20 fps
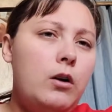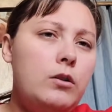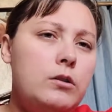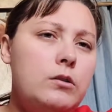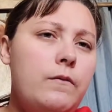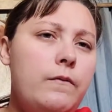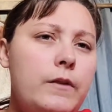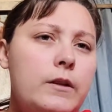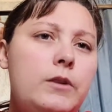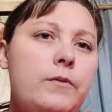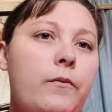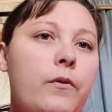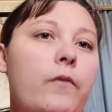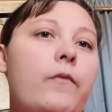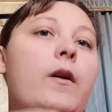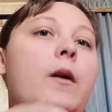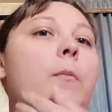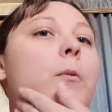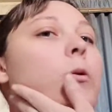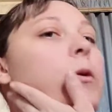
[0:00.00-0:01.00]
it also fits
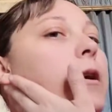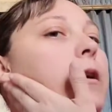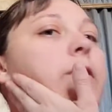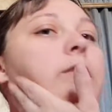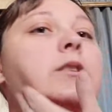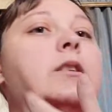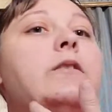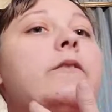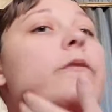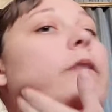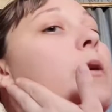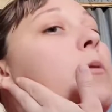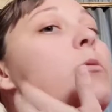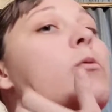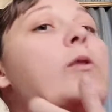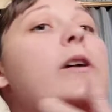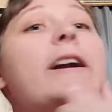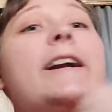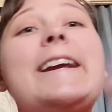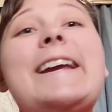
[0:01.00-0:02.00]
for February, since
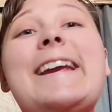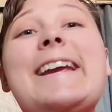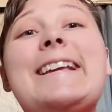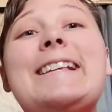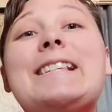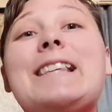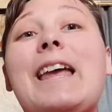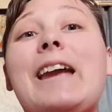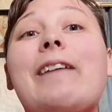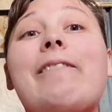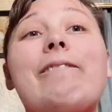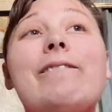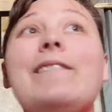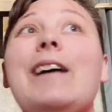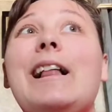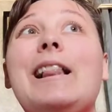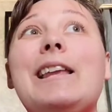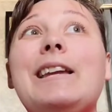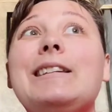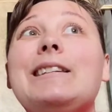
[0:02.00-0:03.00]
February is like
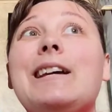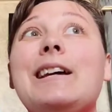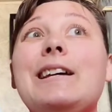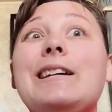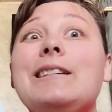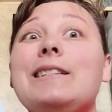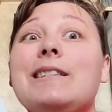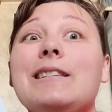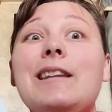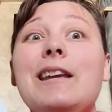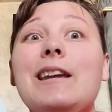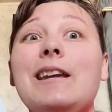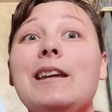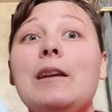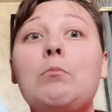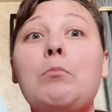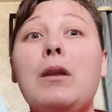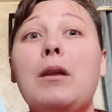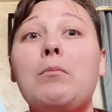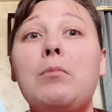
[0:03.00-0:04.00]
Valentine's
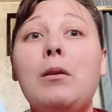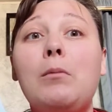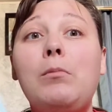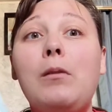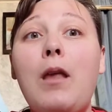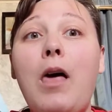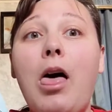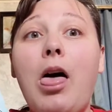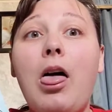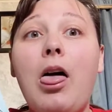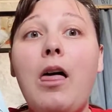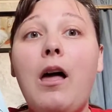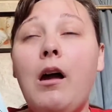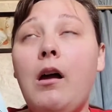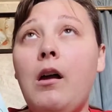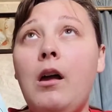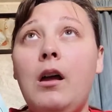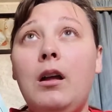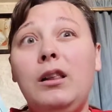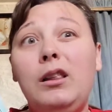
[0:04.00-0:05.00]
Day, blah, blah, blah.
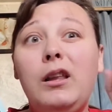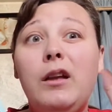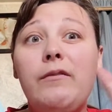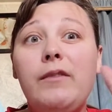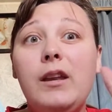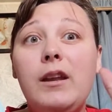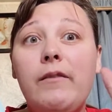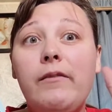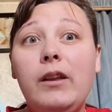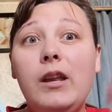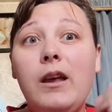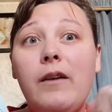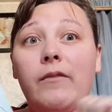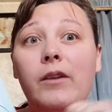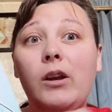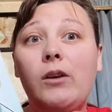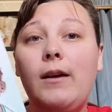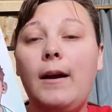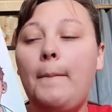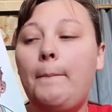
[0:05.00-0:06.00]

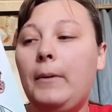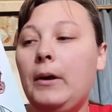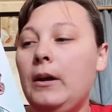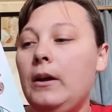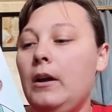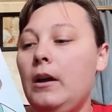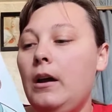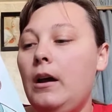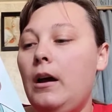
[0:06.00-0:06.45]
Lovey-dovey-dovey crap.